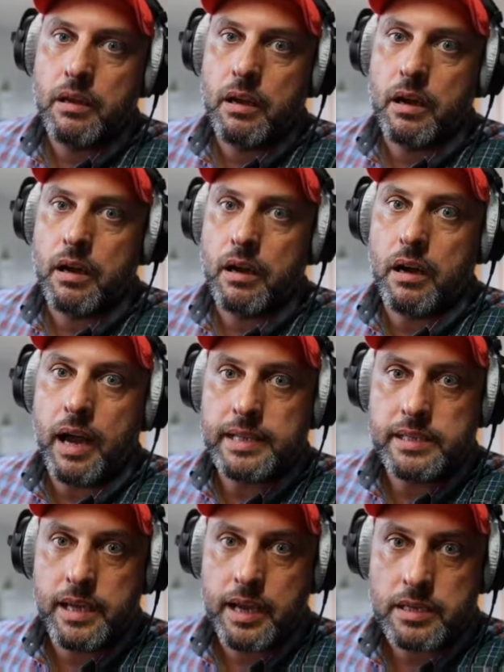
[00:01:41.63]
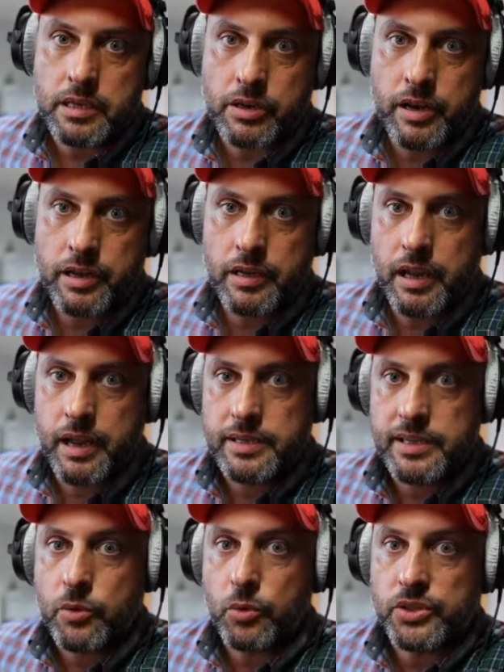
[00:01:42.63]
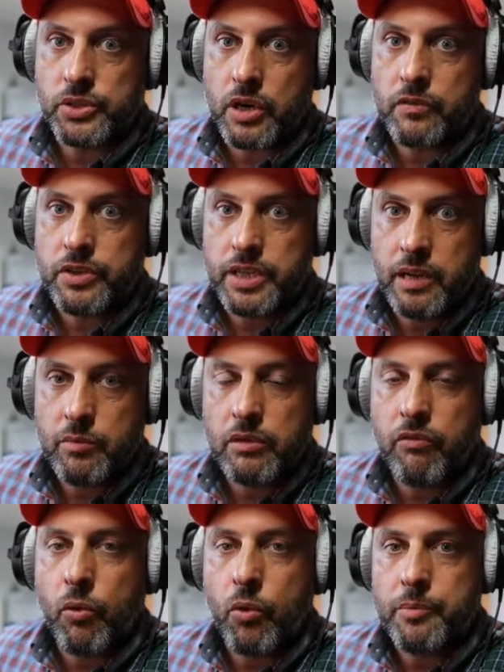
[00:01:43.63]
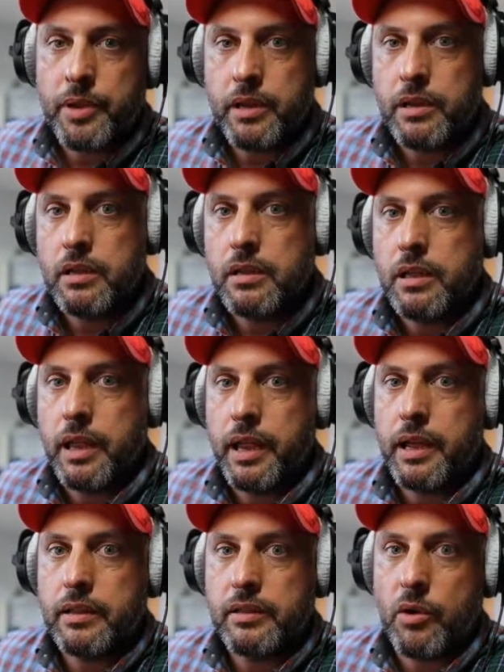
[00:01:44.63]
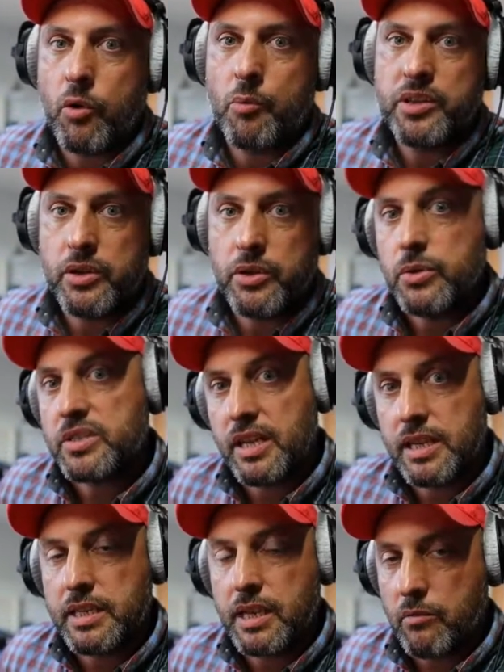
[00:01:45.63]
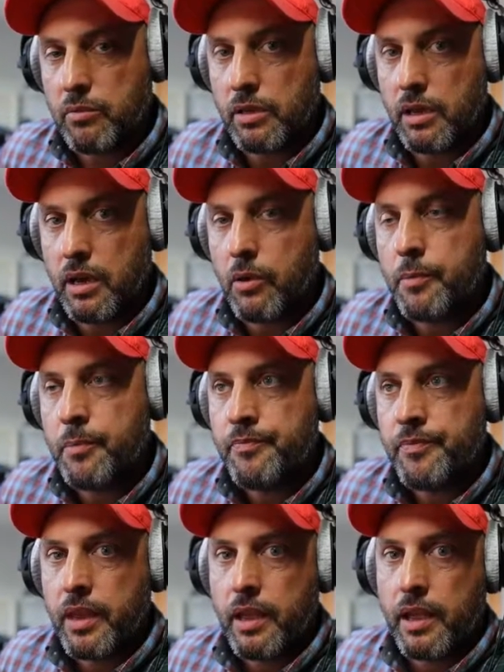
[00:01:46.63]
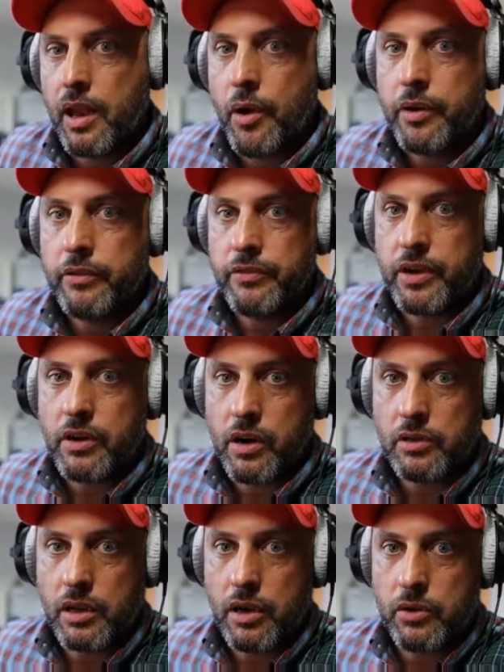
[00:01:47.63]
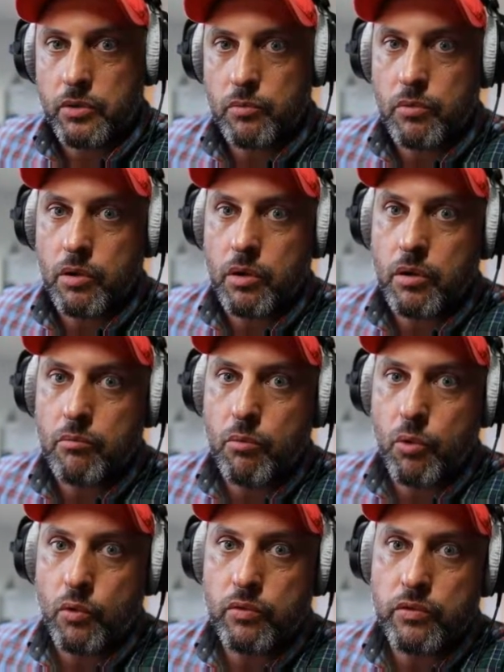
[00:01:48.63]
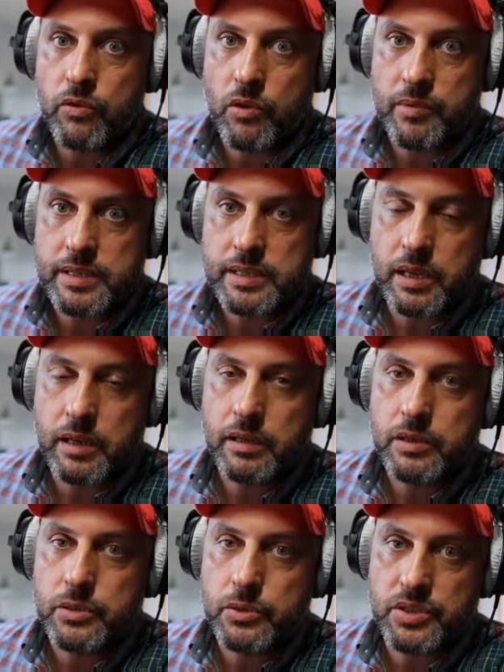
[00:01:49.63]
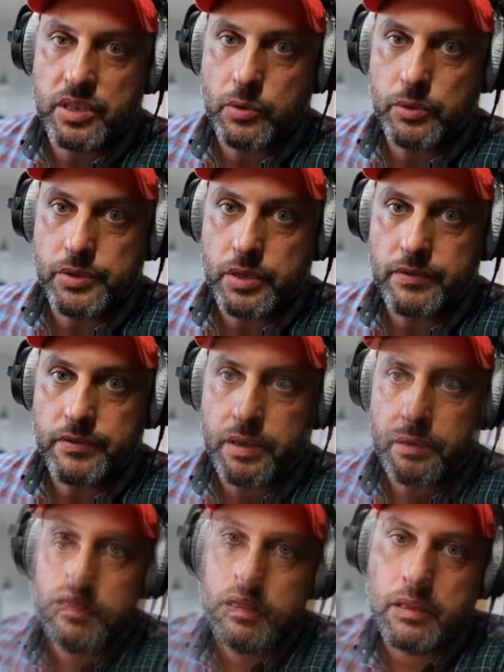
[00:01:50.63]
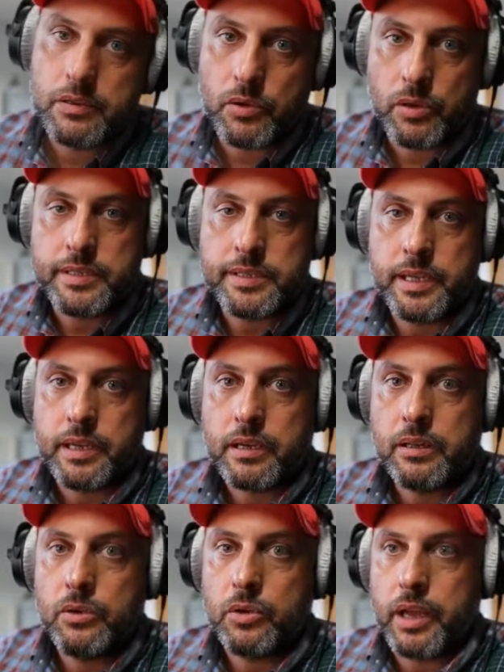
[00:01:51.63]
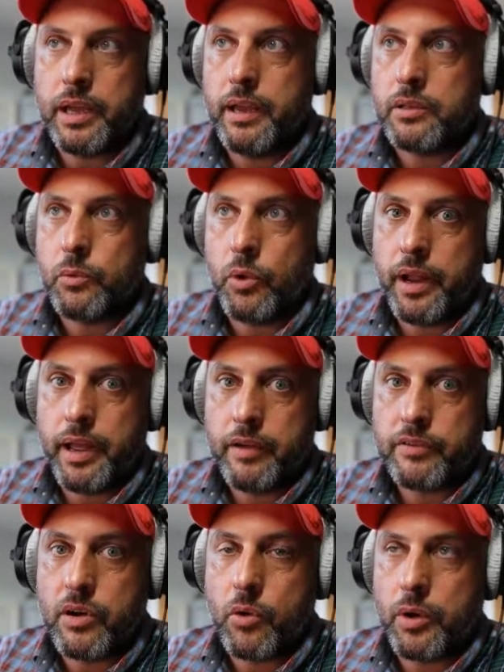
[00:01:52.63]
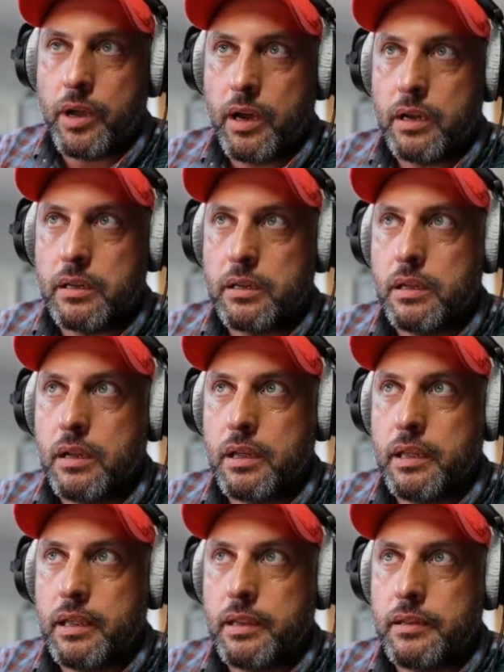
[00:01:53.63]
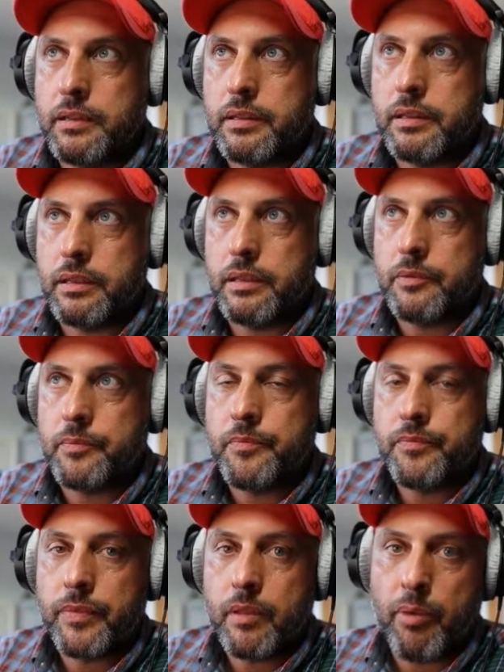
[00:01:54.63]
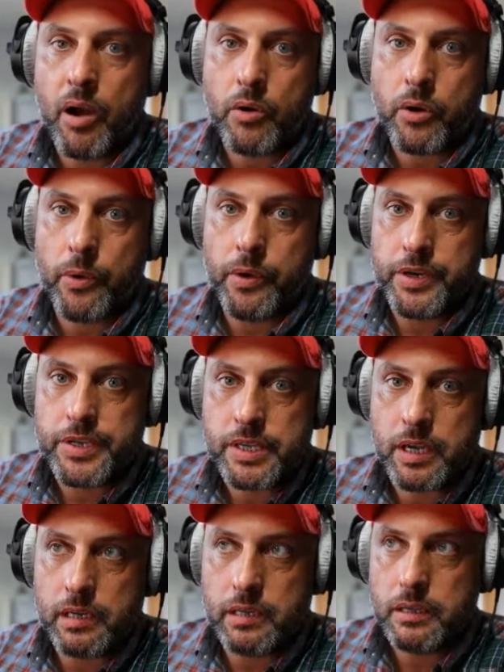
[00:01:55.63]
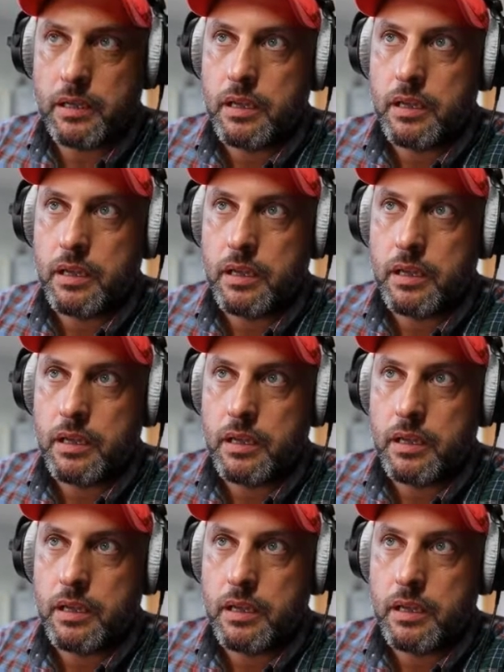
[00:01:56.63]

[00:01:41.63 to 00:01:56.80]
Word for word: IT has created a SQL Server table for me, and they want me to use that table now. And now I have to figure out how to move from Excel to SQL Server. So let's take a look at what I have going on in the Power Query side.